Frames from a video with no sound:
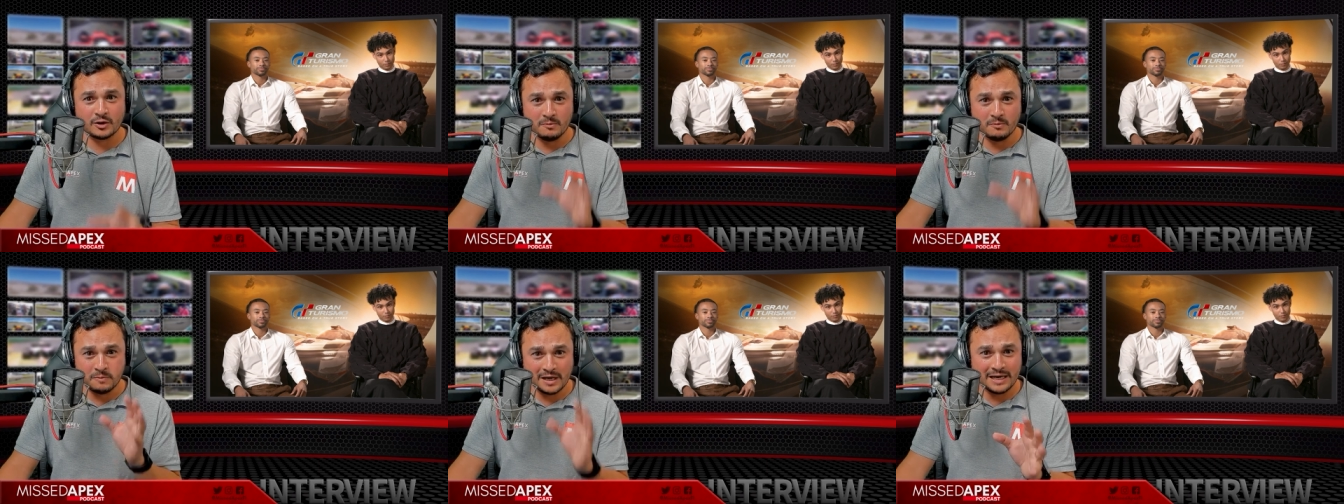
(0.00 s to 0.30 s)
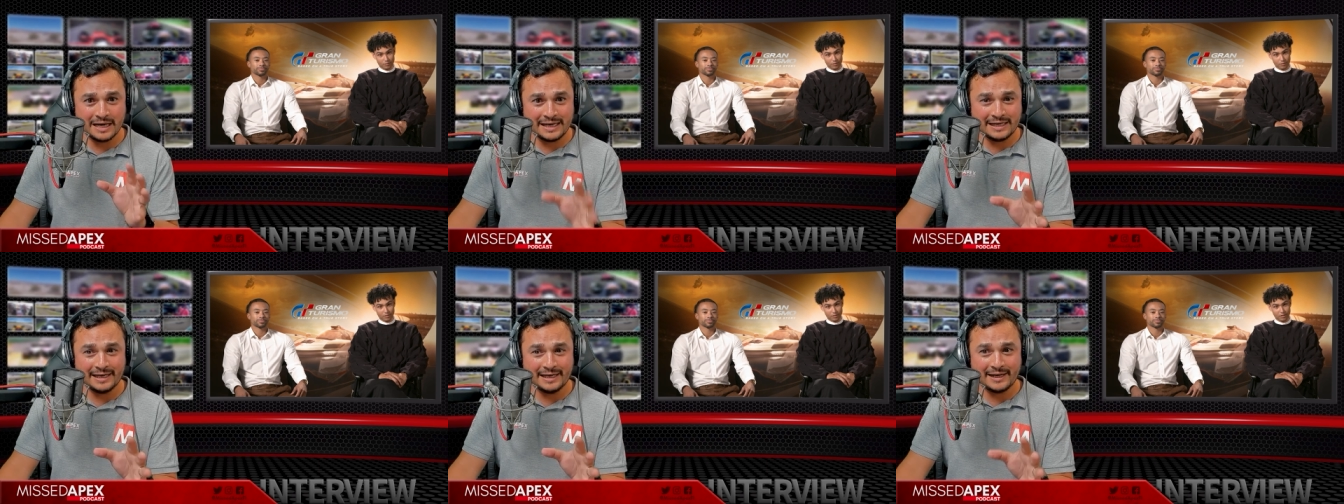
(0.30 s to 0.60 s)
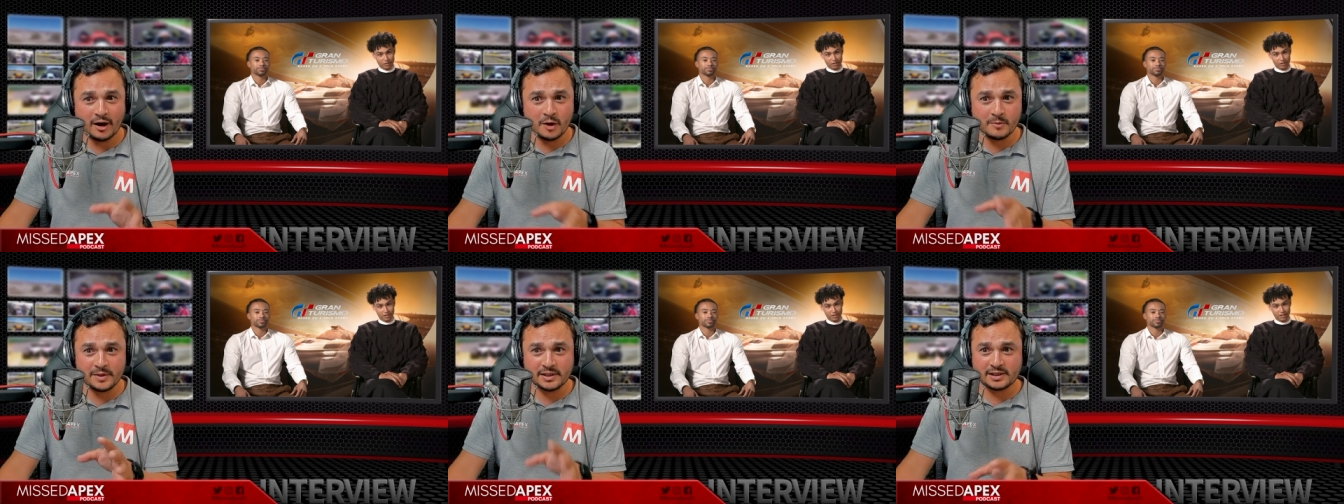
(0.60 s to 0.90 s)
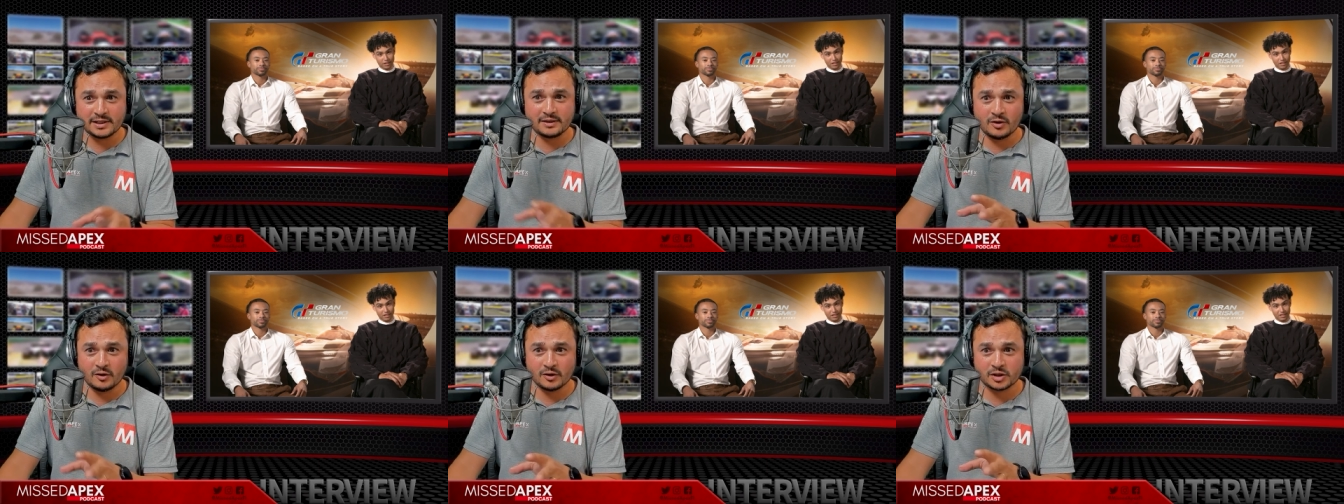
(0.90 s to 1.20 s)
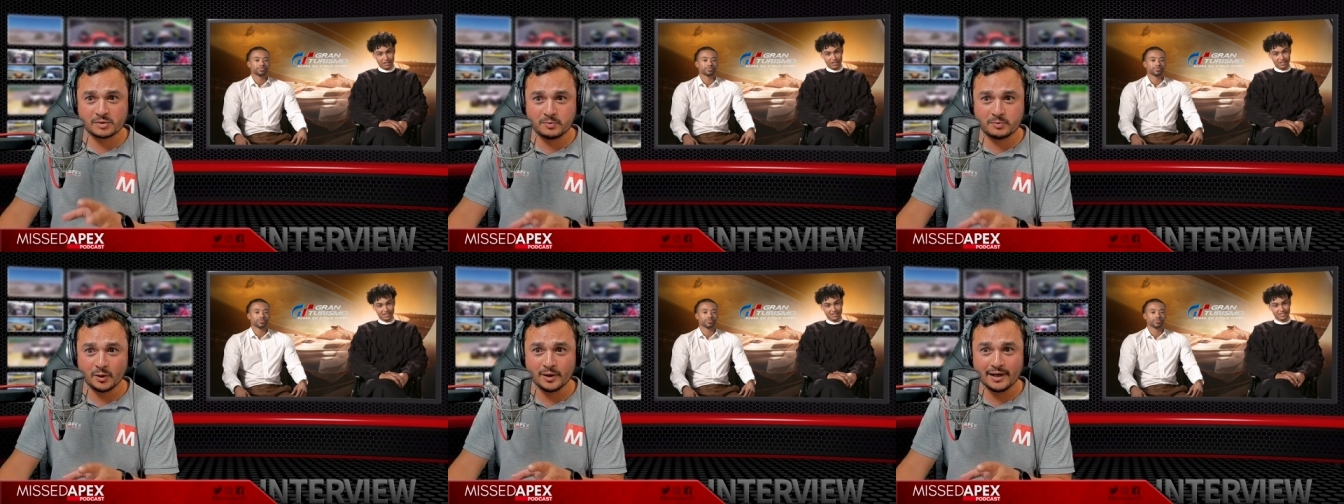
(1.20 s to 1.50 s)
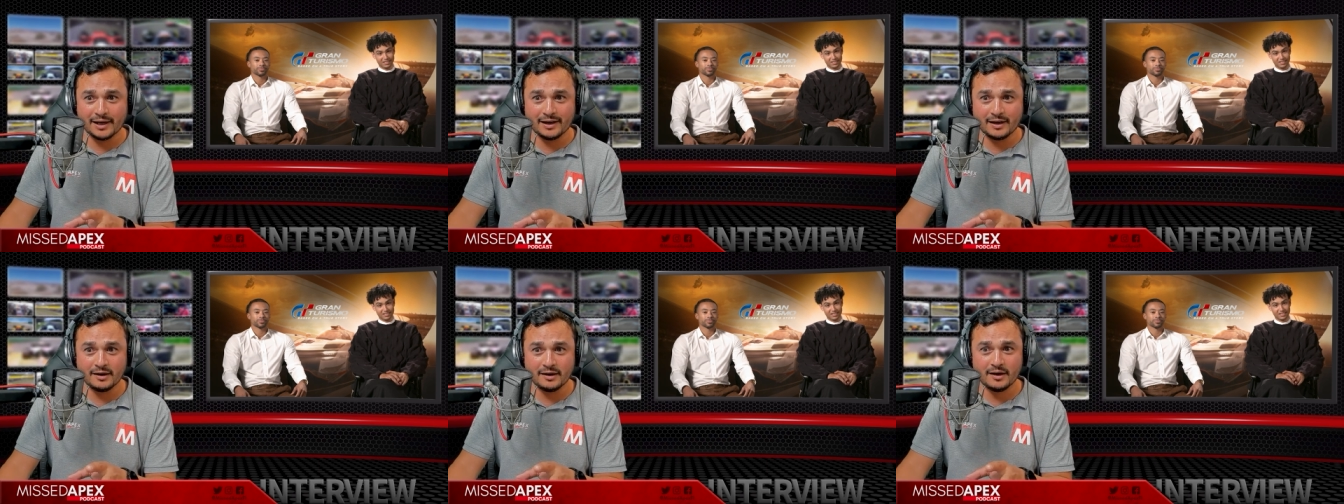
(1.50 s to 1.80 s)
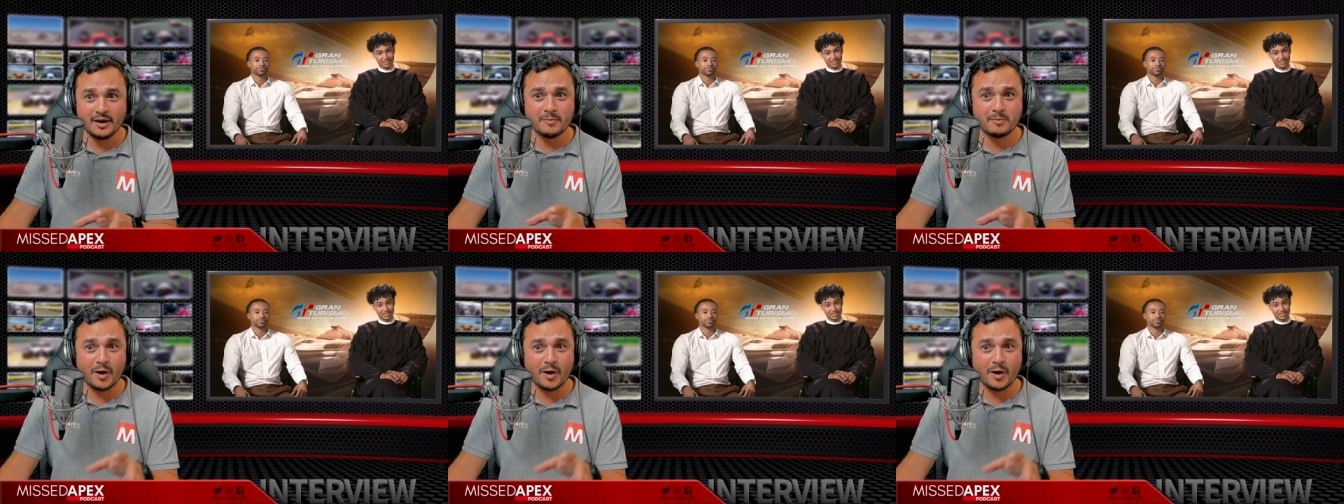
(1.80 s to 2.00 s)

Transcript: completely. I hope this is not a spoiler,